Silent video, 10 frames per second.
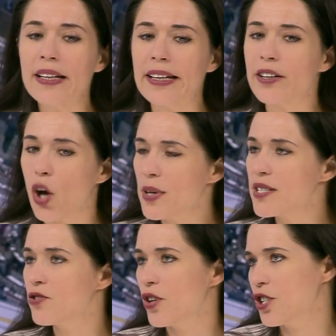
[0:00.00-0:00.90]
The economic
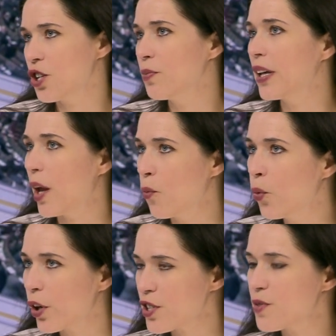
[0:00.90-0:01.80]
situation became
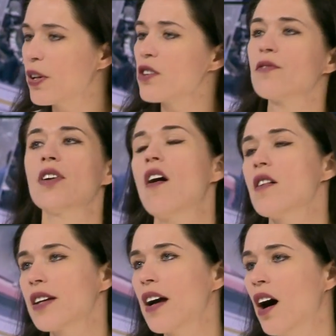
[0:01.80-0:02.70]
worse because of the
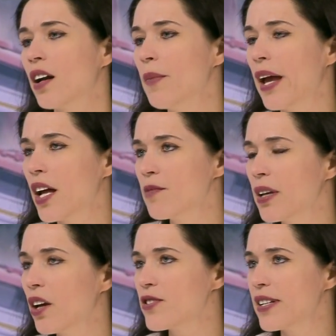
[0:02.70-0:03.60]
hot economy and
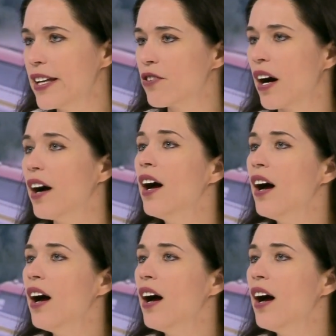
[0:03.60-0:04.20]
because lira,